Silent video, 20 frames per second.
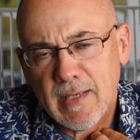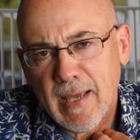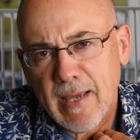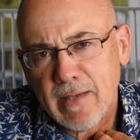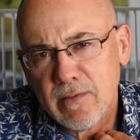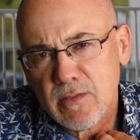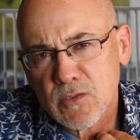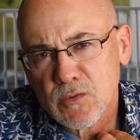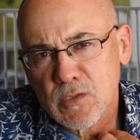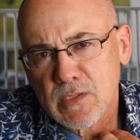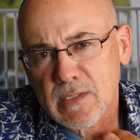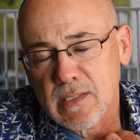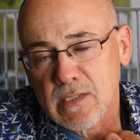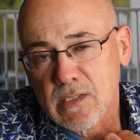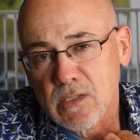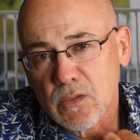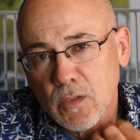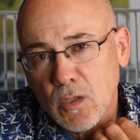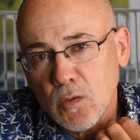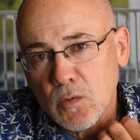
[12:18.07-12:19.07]
enters
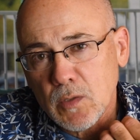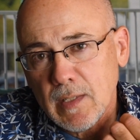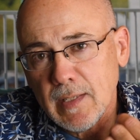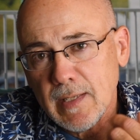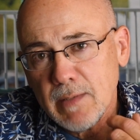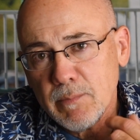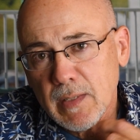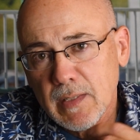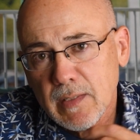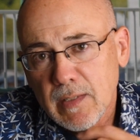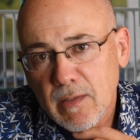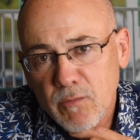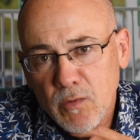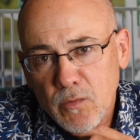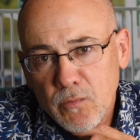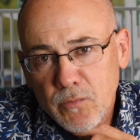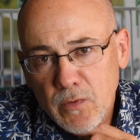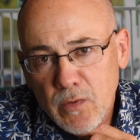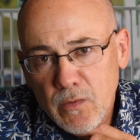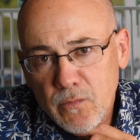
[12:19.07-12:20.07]
this low claiming
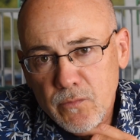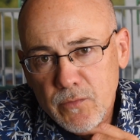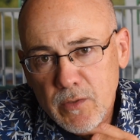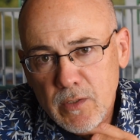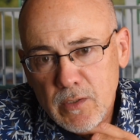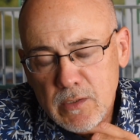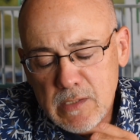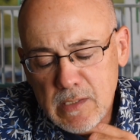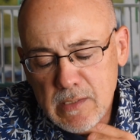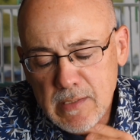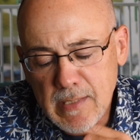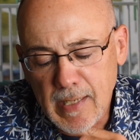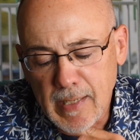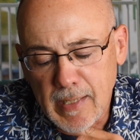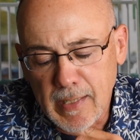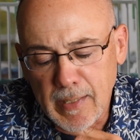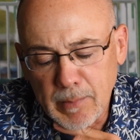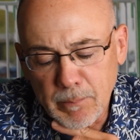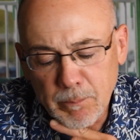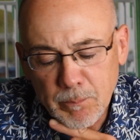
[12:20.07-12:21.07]
level for the first
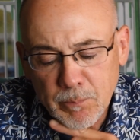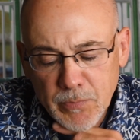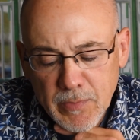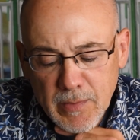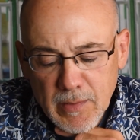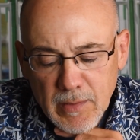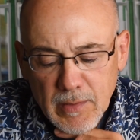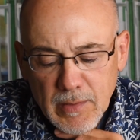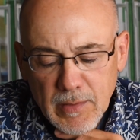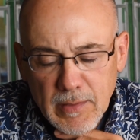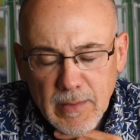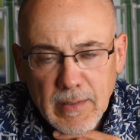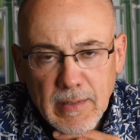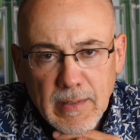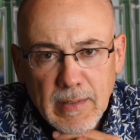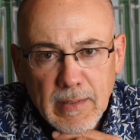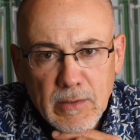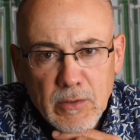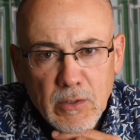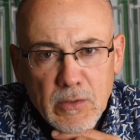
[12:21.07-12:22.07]
time.
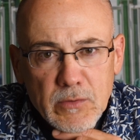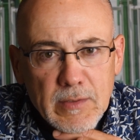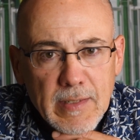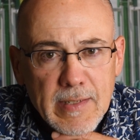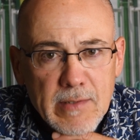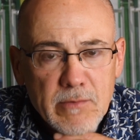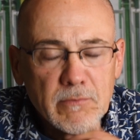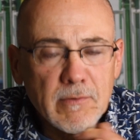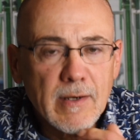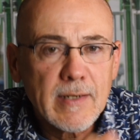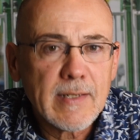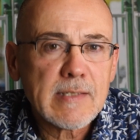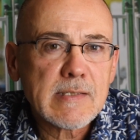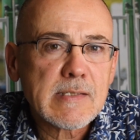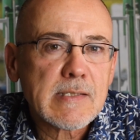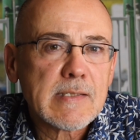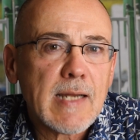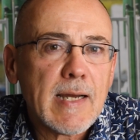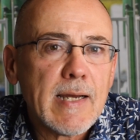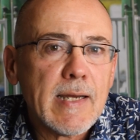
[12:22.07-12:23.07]
Her late running
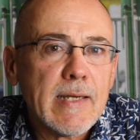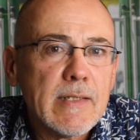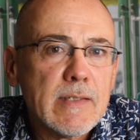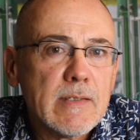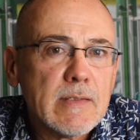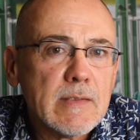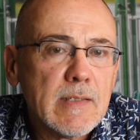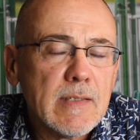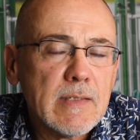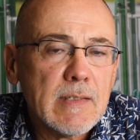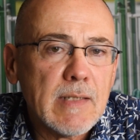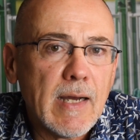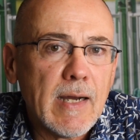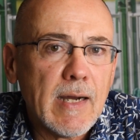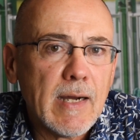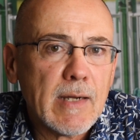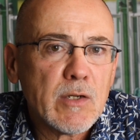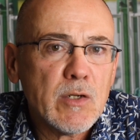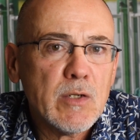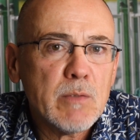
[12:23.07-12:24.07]
style
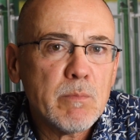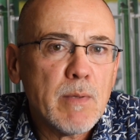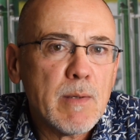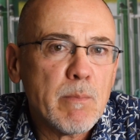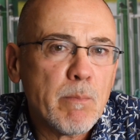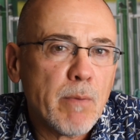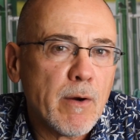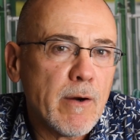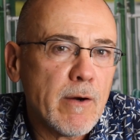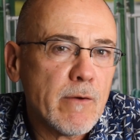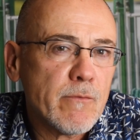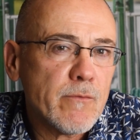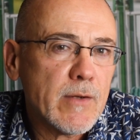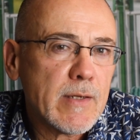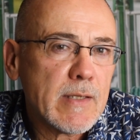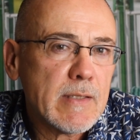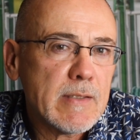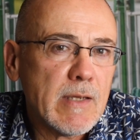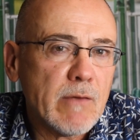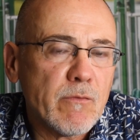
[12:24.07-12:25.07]
could be
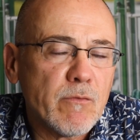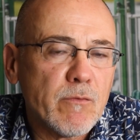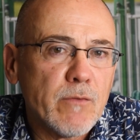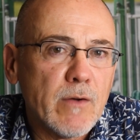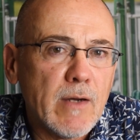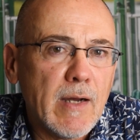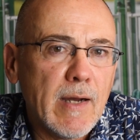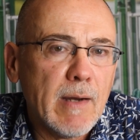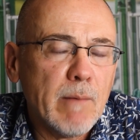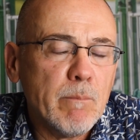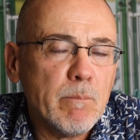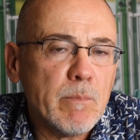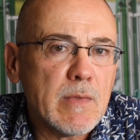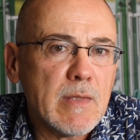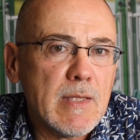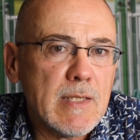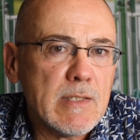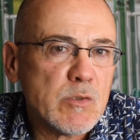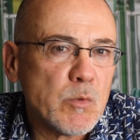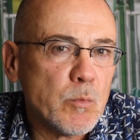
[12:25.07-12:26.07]
perfect if
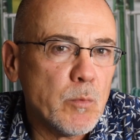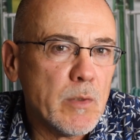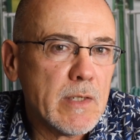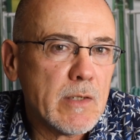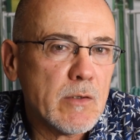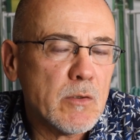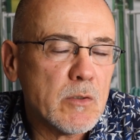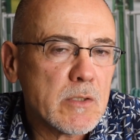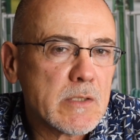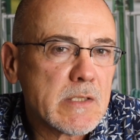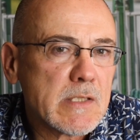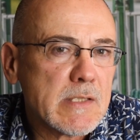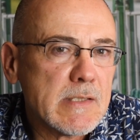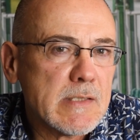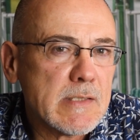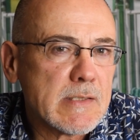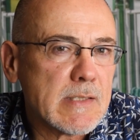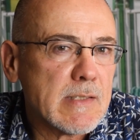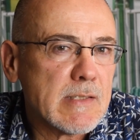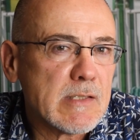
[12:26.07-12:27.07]
these weak
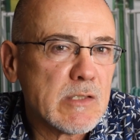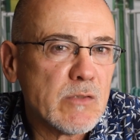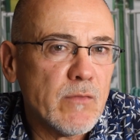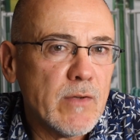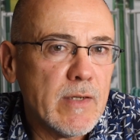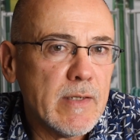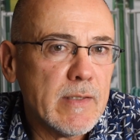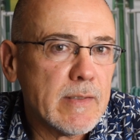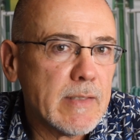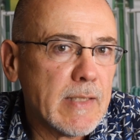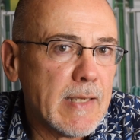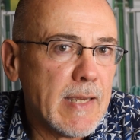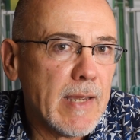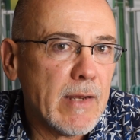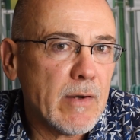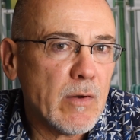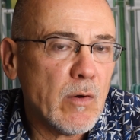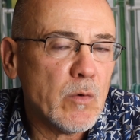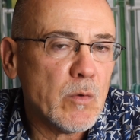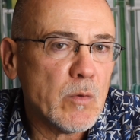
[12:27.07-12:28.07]
horses in this field
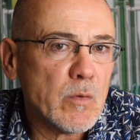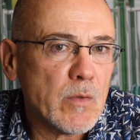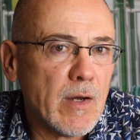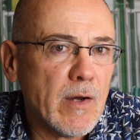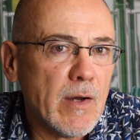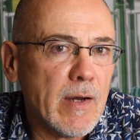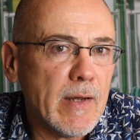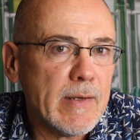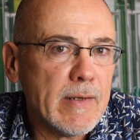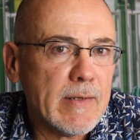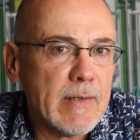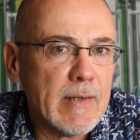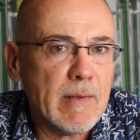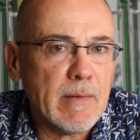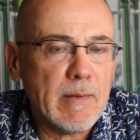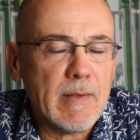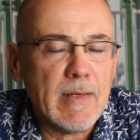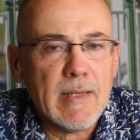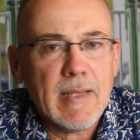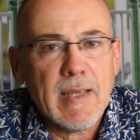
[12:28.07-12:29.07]
can't hold on
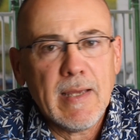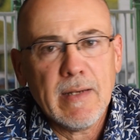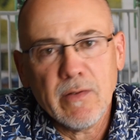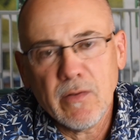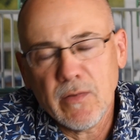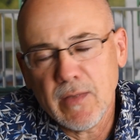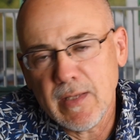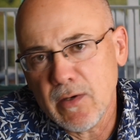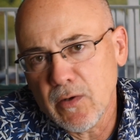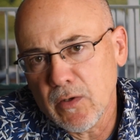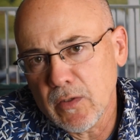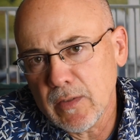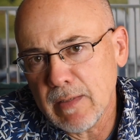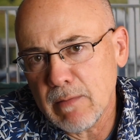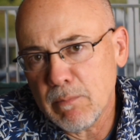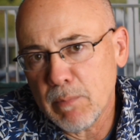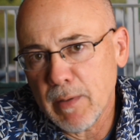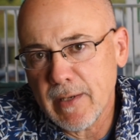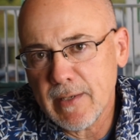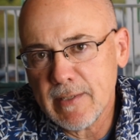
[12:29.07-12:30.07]
and handle the
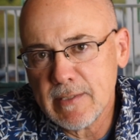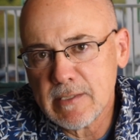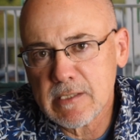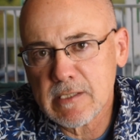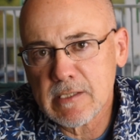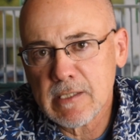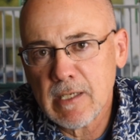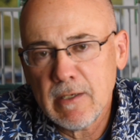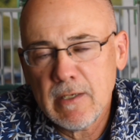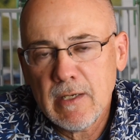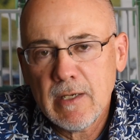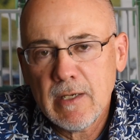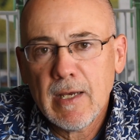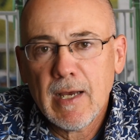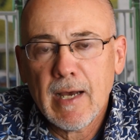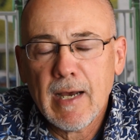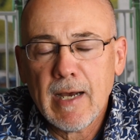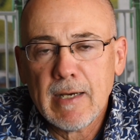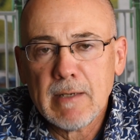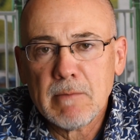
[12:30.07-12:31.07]
early pace.
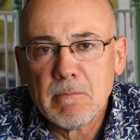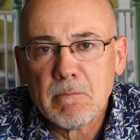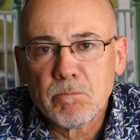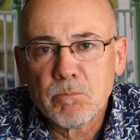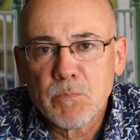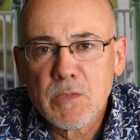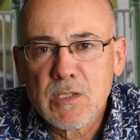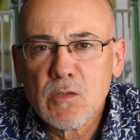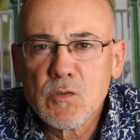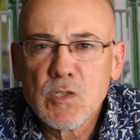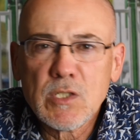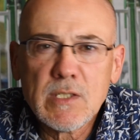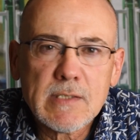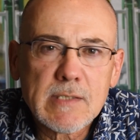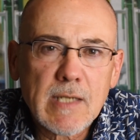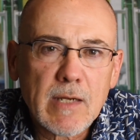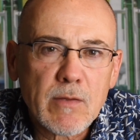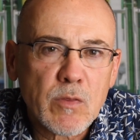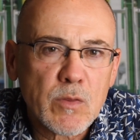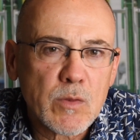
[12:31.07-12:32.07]
So
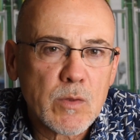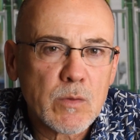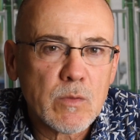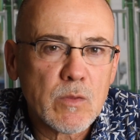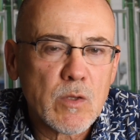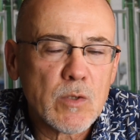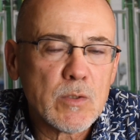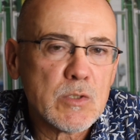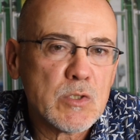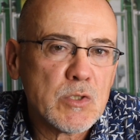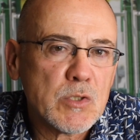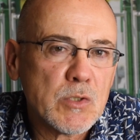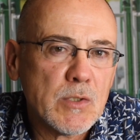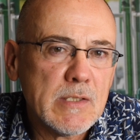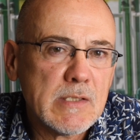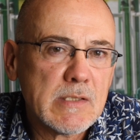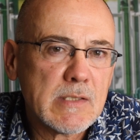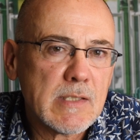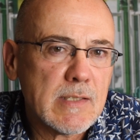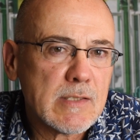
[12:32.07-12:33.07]
she's a third
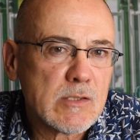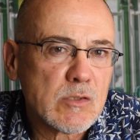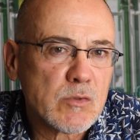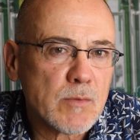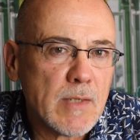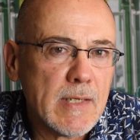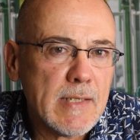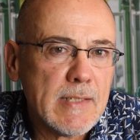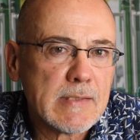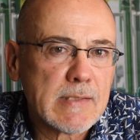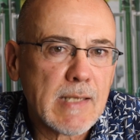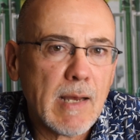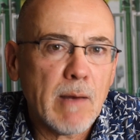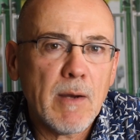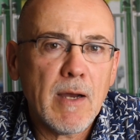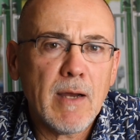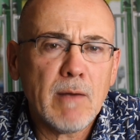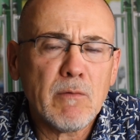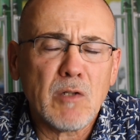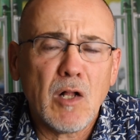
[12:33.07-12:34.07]
choice in this race.
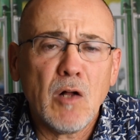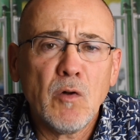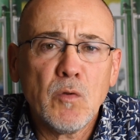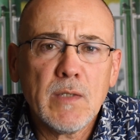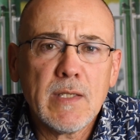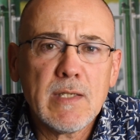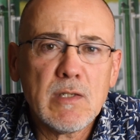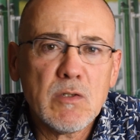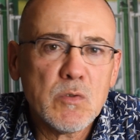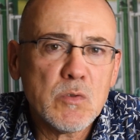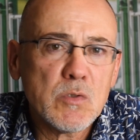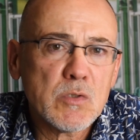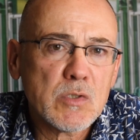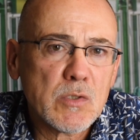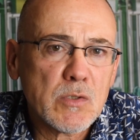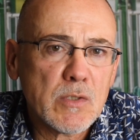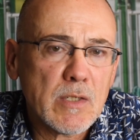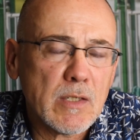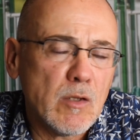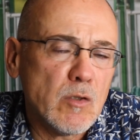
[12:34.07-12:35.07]
I'll only use
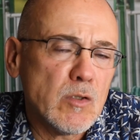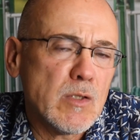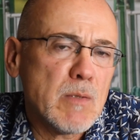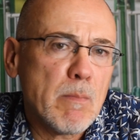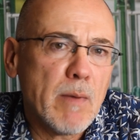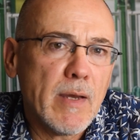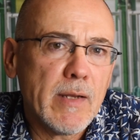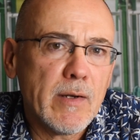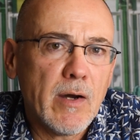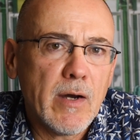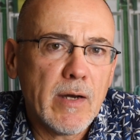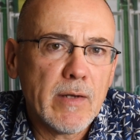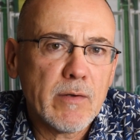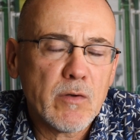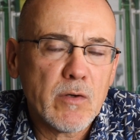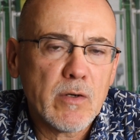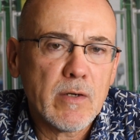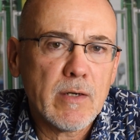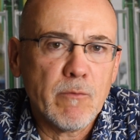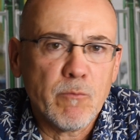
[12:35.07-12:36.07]
her. I'll only bet on
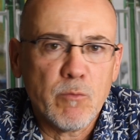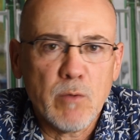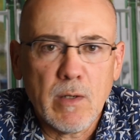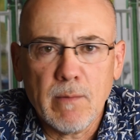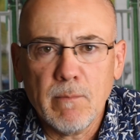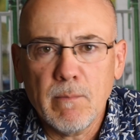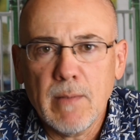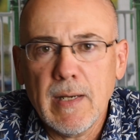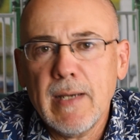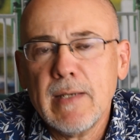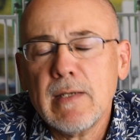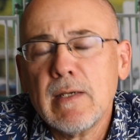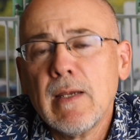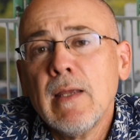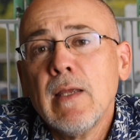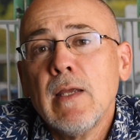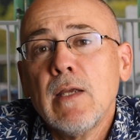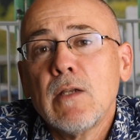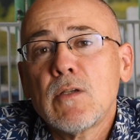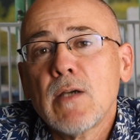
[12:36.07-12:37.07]
her if one of my
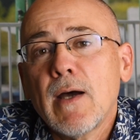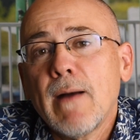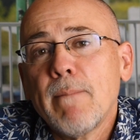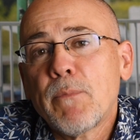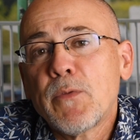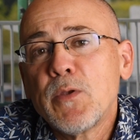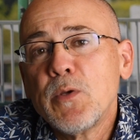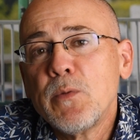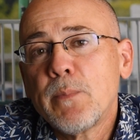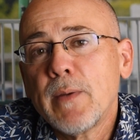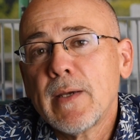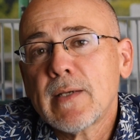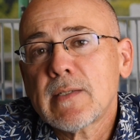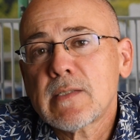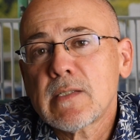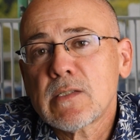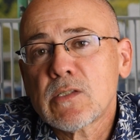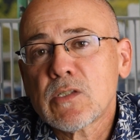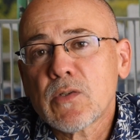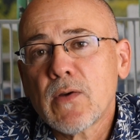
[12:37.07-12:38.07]
top 2
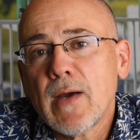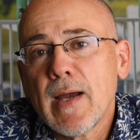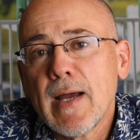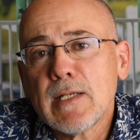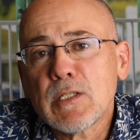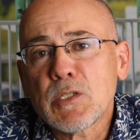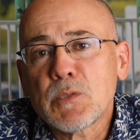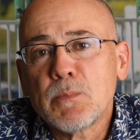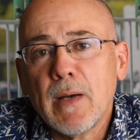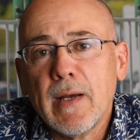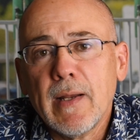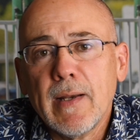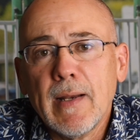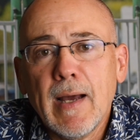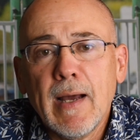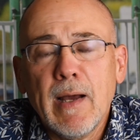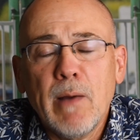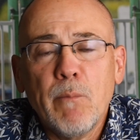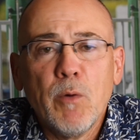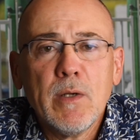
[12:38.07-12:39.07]
picks is scratched, but
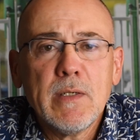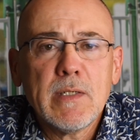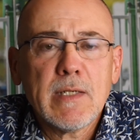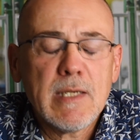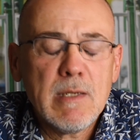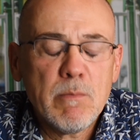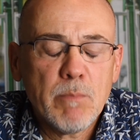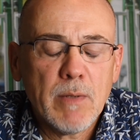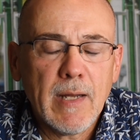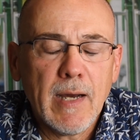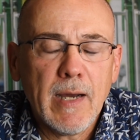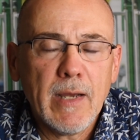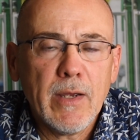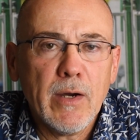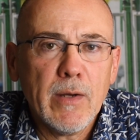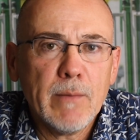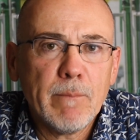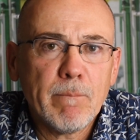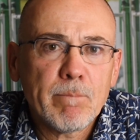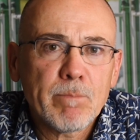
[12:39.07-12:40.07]
one to keep an eye
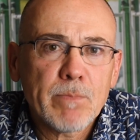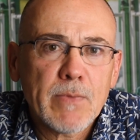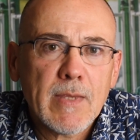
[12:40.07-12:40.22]
on.